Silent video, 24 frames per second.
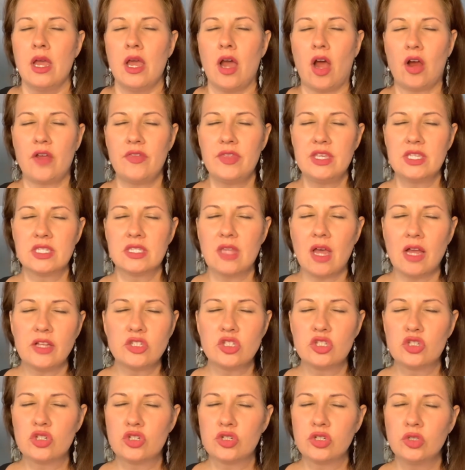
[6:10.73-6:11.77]
Are these
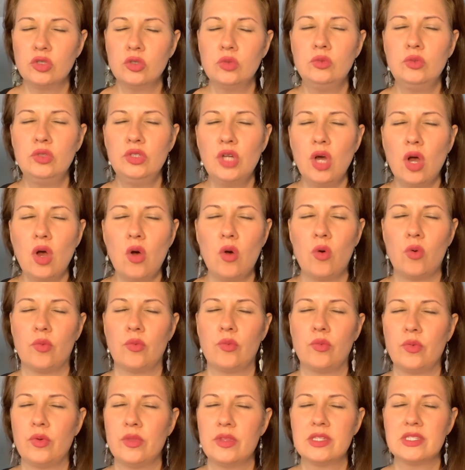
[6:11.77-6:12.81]
thoughts true? No,
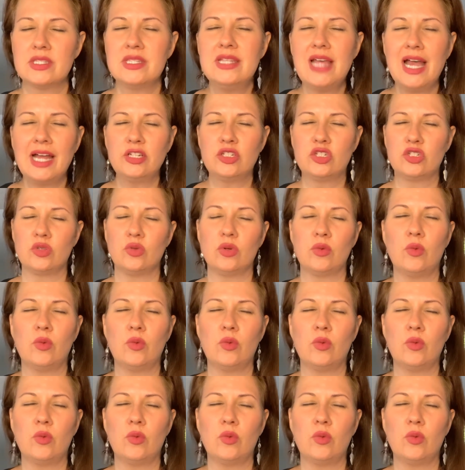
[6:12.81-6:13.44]
it's not true.